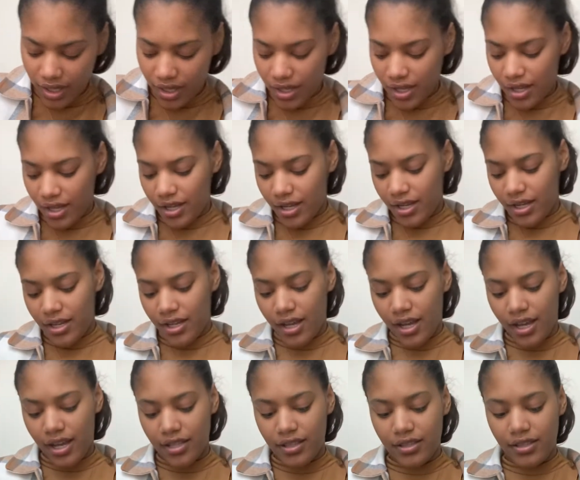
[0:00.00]
I
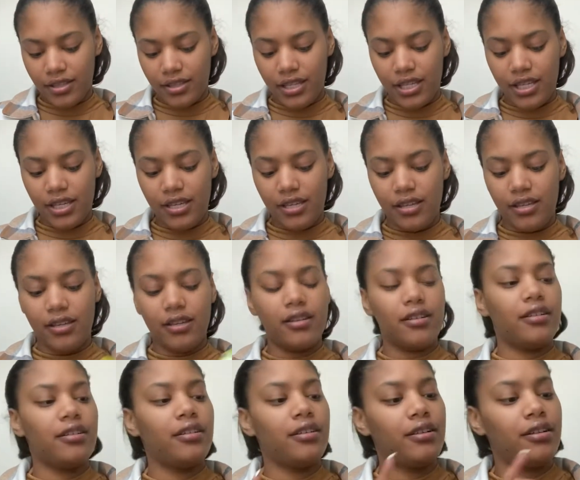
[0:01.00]
got the
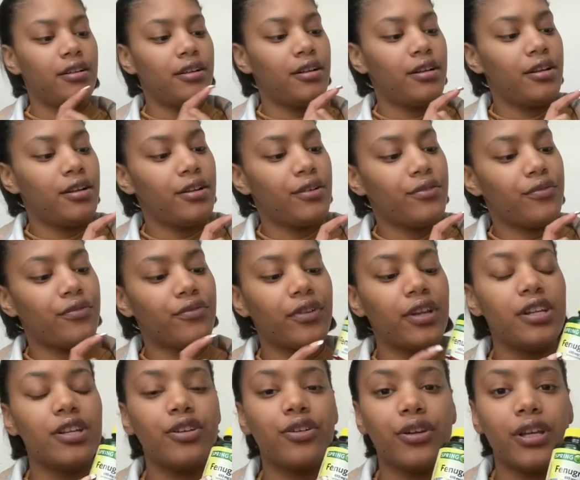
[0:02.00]

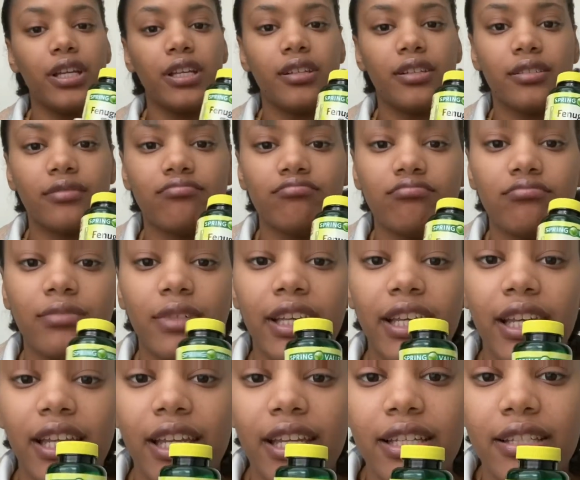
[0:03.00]
Fenugreek.
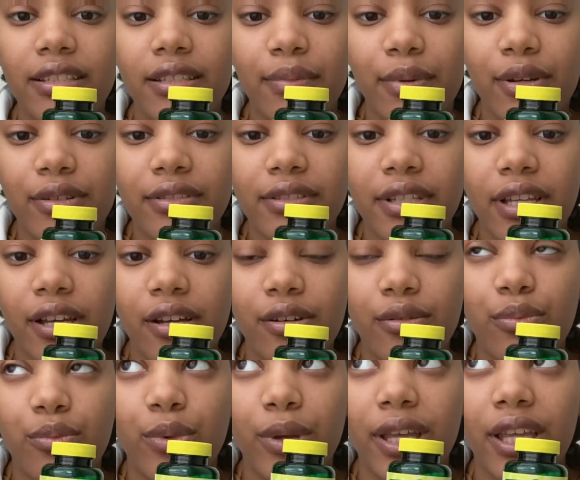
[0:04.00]
It is supposed to help
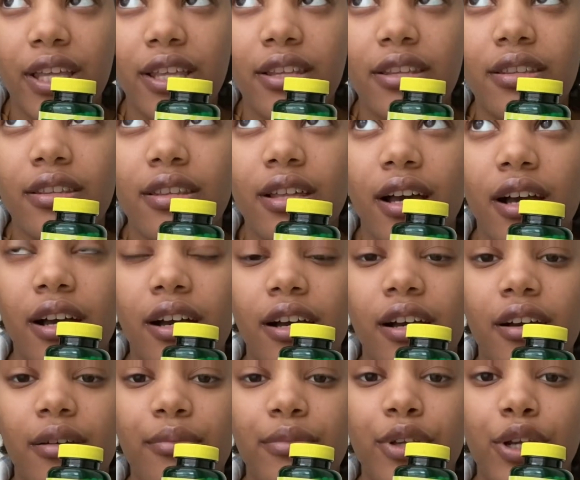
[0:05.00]
with
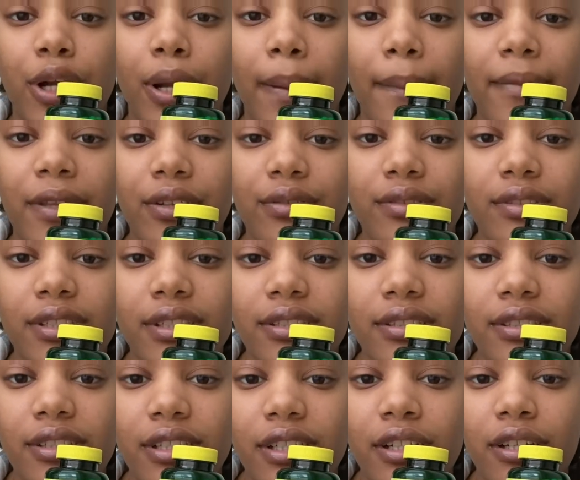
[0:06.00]
your immune
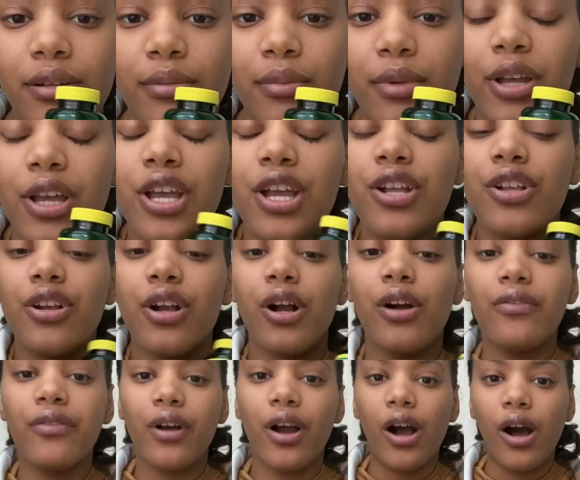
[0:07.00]
system, your
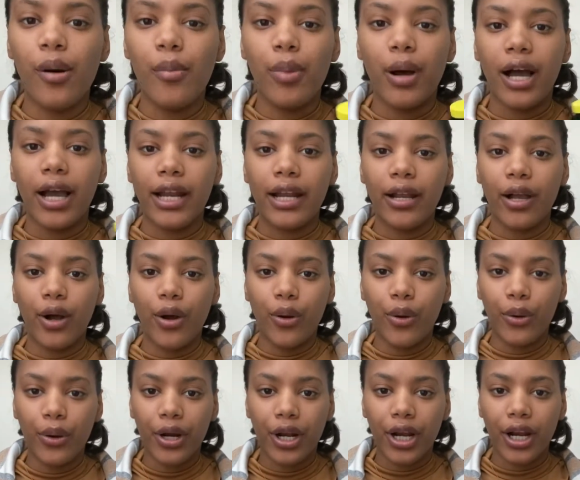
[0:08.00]
overall body
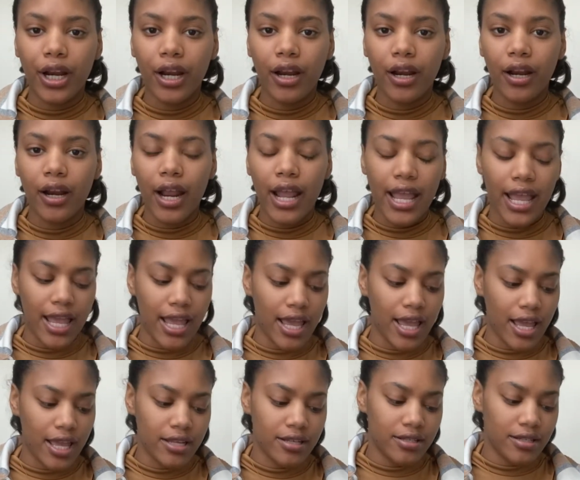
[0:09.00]
odor,
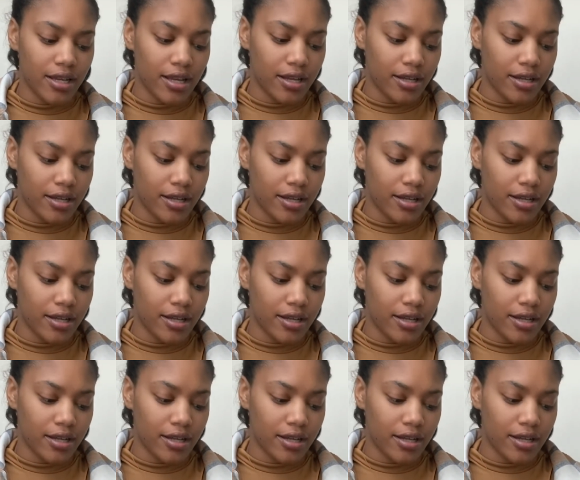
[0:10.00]
and